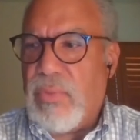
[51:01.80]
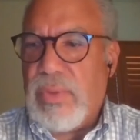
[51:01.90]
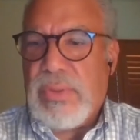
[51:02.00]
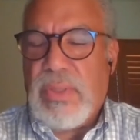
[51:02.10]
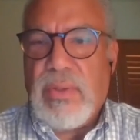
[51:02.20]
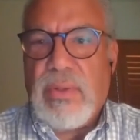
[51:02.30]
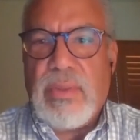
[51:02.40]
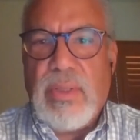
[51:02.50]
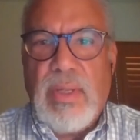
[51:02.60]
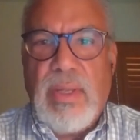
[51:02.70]
voice heard,
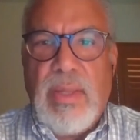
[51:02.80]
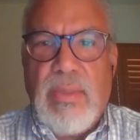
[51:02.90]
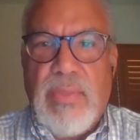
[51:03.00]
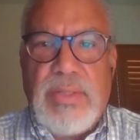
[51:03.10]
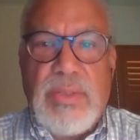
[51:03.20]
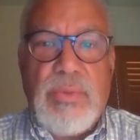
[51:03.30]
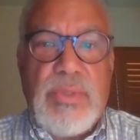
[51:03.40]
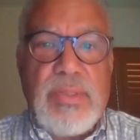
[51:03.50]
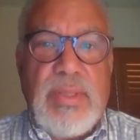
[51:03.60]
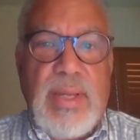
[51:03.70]
they do
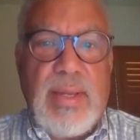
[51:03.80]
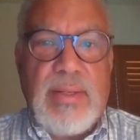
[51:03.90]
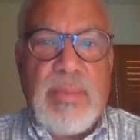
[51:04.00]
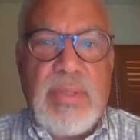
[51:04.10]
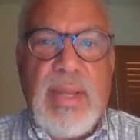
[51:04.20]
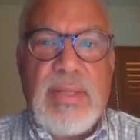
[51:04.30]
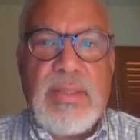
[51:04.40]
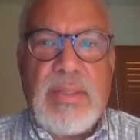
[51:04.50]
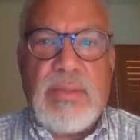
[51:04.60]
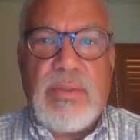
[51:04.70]
just that. I mean, they
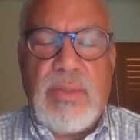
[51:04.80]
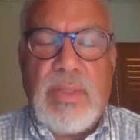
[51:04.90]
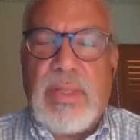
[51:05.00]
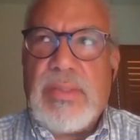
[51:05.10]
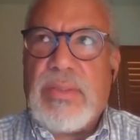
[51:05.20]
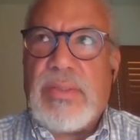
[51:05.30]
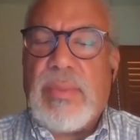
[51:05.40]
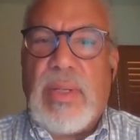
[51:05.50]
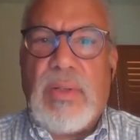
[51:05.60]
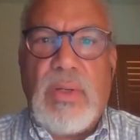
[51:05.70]
actually, it isn't just
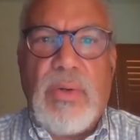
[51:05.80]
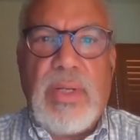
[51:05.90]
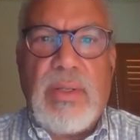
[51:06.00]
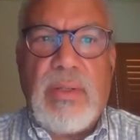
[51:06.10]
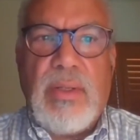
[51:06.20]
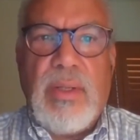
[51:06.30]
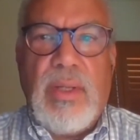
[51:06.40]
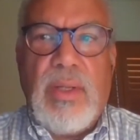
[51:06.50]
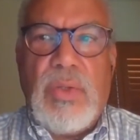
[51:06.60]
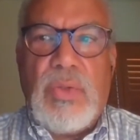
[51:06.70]
about learning
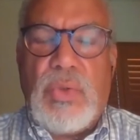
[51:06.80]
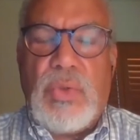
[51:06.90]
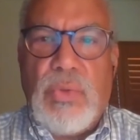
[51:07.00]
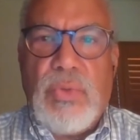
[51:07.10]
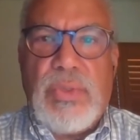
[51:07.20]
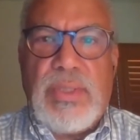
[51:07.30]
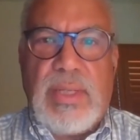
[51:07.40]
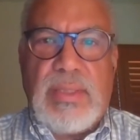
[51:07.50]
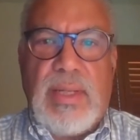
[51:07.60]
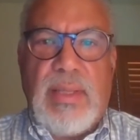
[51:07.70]
to use the
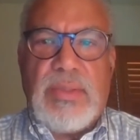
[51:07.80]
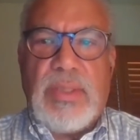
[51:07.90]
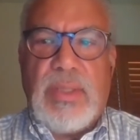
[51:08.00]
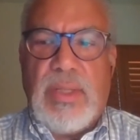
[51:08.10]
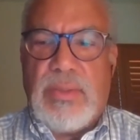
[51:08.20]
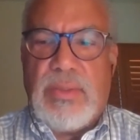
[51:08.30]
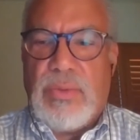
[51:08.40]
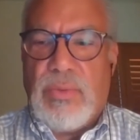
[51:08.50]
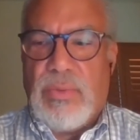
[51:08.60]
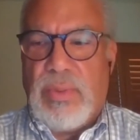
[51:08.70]
technology and
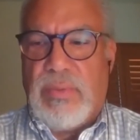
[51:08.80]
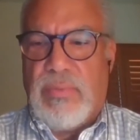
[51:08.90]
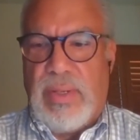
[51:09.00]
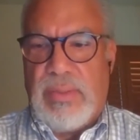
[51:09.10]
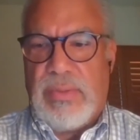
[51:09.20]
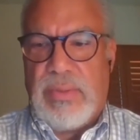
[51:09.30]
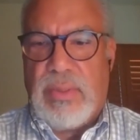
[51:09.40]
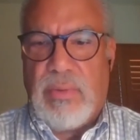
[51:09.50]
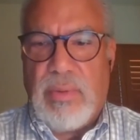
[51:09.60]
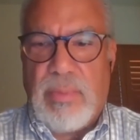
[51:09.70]
to advance, you
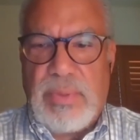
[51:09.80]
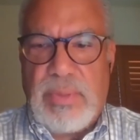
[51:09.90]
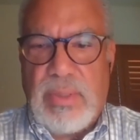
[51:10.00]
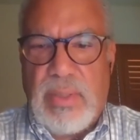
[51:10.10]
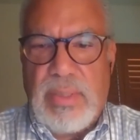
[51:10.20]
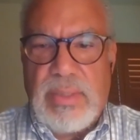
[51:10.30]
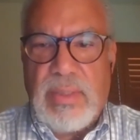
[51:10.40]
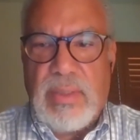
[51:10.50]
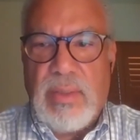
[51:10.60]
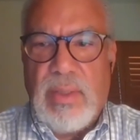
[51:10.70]
know, a particular
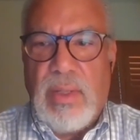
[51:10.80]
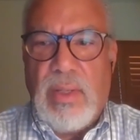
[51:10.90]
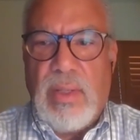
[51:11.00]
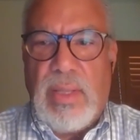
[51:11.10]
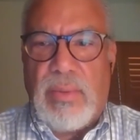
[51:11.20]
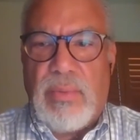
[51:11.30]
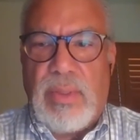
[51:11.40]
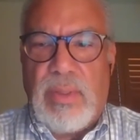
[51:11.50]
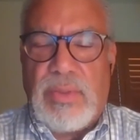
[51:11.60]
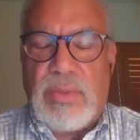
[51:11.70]
idea, like
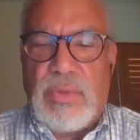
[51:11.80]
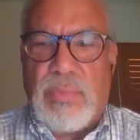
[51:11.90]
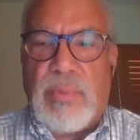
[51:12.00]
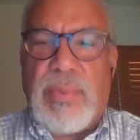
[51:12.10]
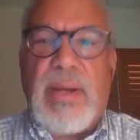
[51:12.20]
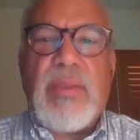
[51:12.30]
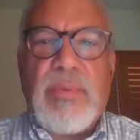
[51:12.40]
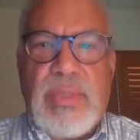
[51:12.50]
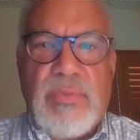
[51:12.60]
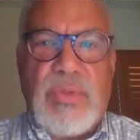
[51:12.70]
to, to prepare
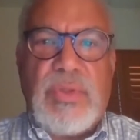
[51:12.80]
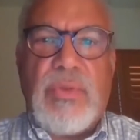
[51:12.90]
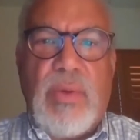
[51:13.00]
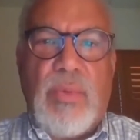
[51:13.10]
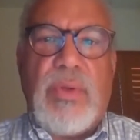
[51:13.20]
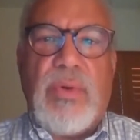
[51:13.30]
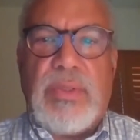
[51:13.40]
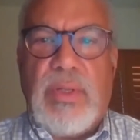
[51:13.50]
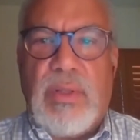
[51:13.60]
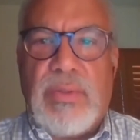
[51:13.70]
themselves to do that when they're
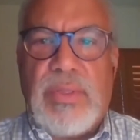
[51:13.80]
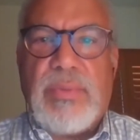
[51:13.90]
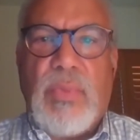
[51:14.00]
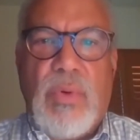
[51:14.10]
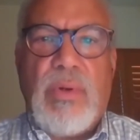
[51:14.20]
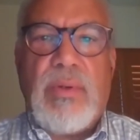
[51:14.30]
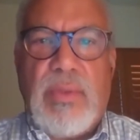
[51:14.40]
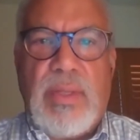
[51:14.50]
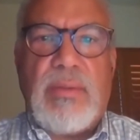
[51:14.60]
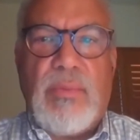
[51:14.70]
adults. It's more
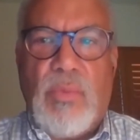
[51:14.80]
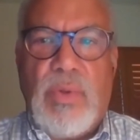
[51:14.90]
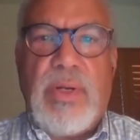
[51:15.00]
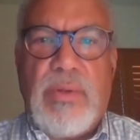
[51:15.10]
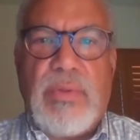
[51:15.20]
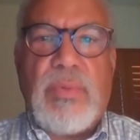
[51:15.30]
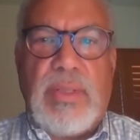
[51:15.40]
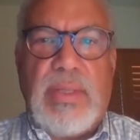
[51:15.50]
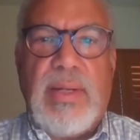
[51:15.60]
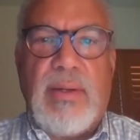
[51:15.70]
that we're going to do this right
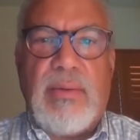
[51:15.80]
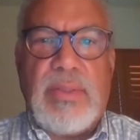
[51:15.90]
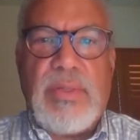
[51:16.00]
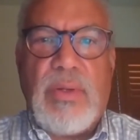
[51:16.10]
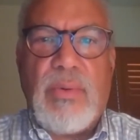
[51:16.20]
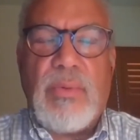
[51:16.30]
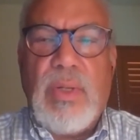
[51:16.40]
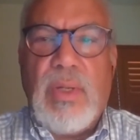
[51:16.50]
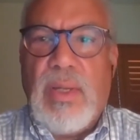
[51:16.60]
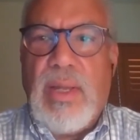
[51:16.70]
now. And so,
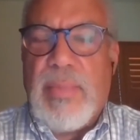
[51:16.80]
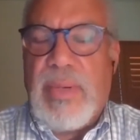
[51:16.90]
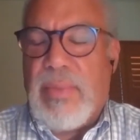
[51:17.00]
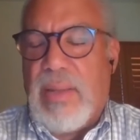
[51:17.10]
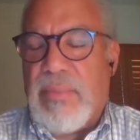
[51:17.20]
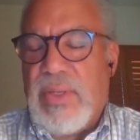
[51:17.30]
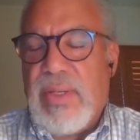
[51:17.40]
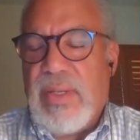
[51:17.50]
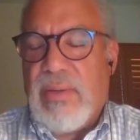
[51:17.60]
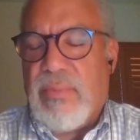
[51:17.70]
I mean, I'm, I'm
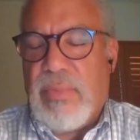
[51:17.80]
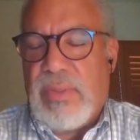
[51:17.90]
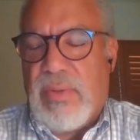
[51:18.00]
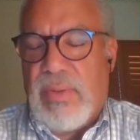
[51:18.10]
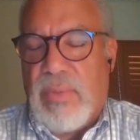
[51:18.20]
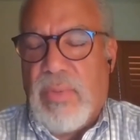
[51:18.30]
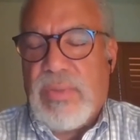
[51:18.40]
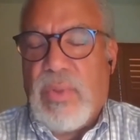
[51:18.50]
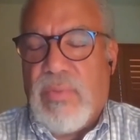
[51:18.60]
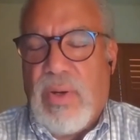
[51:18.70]
thinking of, it wasn't
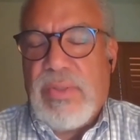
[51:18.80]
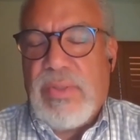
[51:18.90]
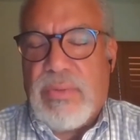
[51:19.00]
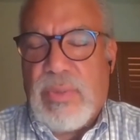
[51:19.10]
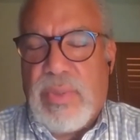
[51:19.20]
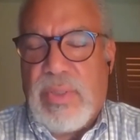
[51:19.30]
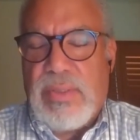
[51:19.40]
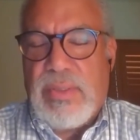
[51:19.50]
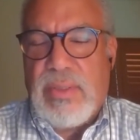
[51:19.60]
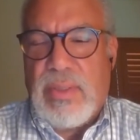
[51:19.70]
one of our students, but
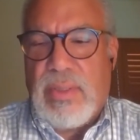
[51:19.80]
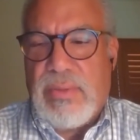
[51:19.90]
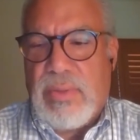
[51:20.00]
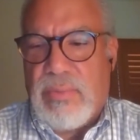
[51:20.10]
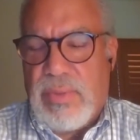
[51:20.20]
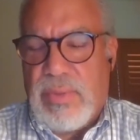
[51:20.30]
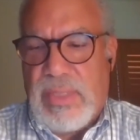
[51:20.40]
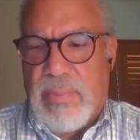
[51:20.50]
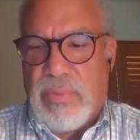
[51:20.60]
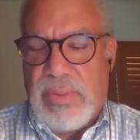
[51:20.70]
it's, there's an
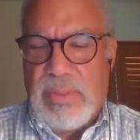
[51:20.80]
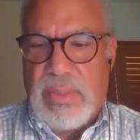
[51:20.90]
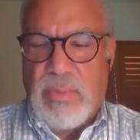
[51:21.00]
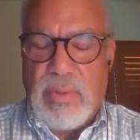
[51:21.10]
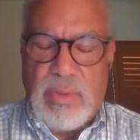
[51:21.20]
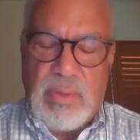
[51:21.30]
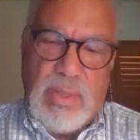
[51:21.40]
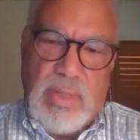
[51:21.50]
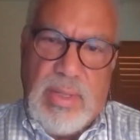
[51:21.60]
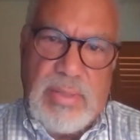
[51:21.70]
example recently where
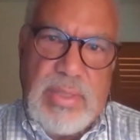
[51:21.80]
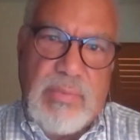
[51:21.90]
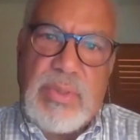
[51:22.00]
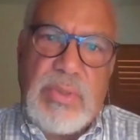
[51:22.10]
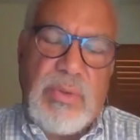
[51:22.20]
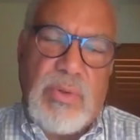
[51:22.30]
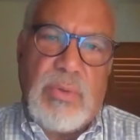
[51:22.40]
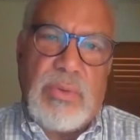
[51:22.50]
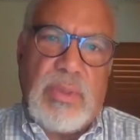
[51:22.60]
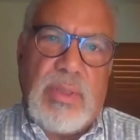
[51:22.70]
a seventeen year
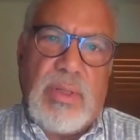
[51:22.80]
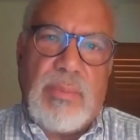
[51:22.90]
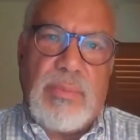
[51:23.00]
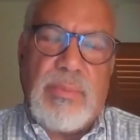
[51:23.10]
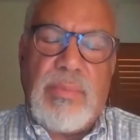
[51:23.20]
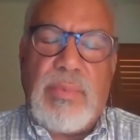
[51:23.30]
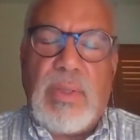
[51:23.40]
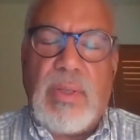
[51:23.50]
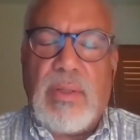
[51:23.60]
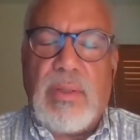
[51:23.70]
old um,
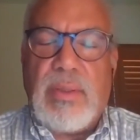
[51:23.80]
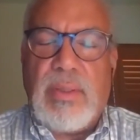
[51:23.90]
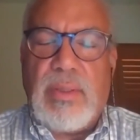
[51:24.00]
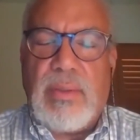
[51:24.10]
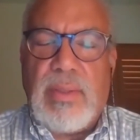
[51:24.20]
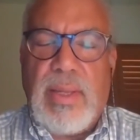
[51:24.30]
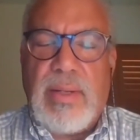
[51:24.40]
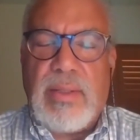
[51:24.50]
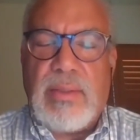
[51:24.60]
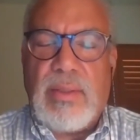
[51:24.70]
uh, had
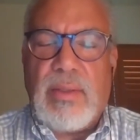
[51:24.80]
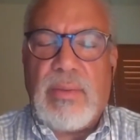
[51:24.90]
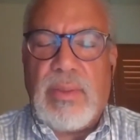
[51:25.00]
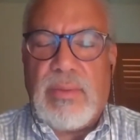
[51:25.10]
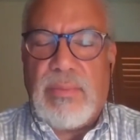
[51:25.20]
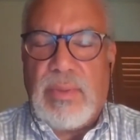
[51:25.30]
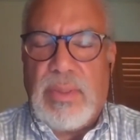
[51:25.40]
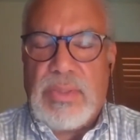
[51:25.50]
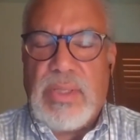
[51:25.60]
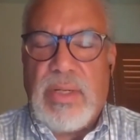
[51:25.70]
a, uh,
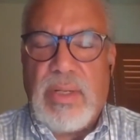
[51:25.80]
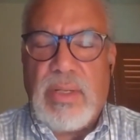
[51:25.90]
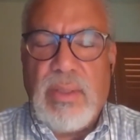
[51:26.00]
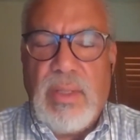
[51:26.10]
initiated a,